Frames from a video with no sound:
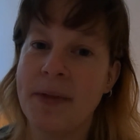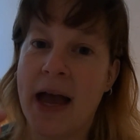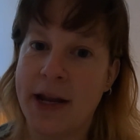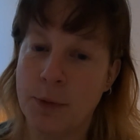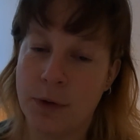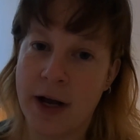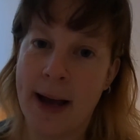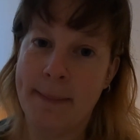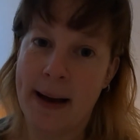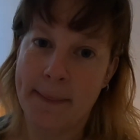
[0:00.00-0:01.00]
and it will
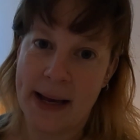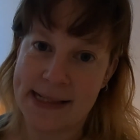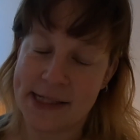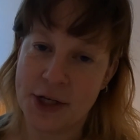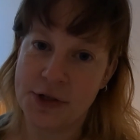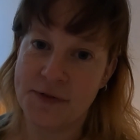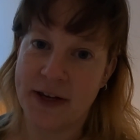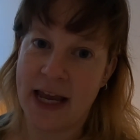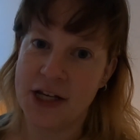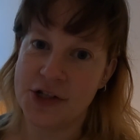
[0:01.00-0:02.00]
come up as a
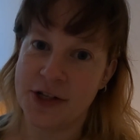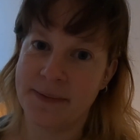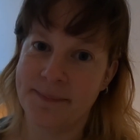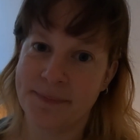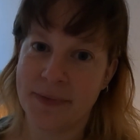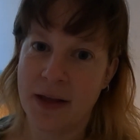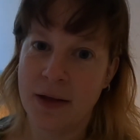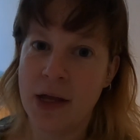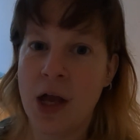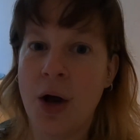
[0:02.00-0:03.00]
notification.
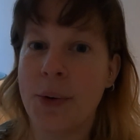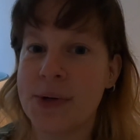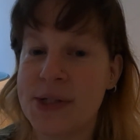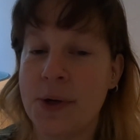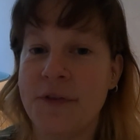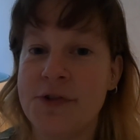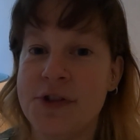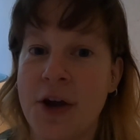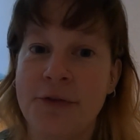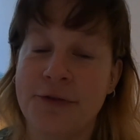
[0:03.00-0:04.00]
Also, if you
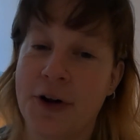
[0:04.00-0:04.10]
don't